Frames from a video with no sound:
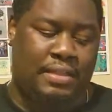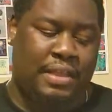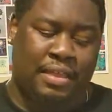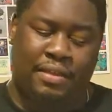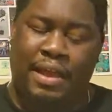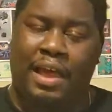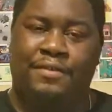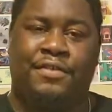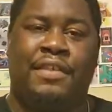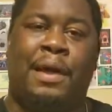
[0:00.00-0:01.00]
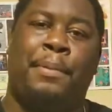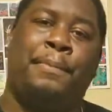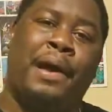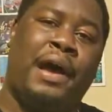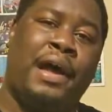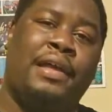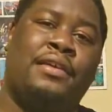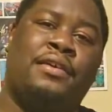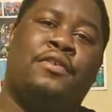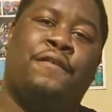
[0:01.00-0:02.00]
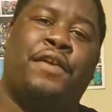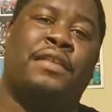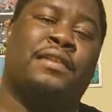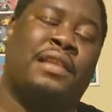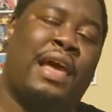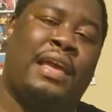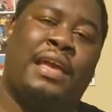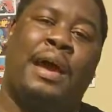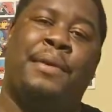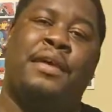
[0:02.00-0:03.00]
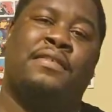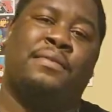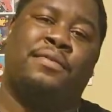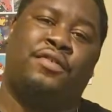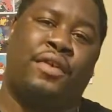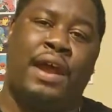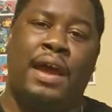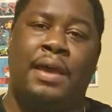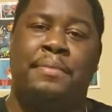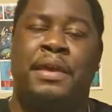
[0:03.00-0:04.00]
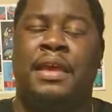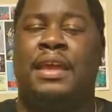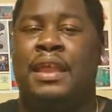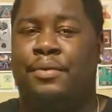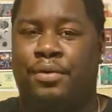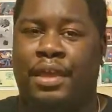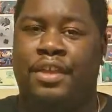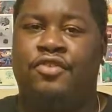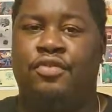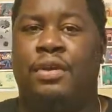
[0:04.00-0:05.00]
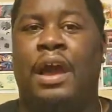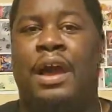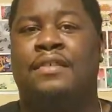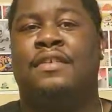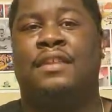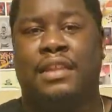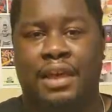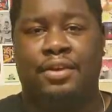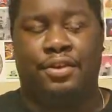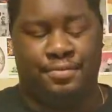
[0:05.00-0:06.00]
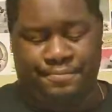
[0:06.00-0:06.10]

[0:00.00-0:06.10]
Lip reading: Thank you guys for stopping by. Don't forget to like, comment, and subscribe, and I will catch you guys later.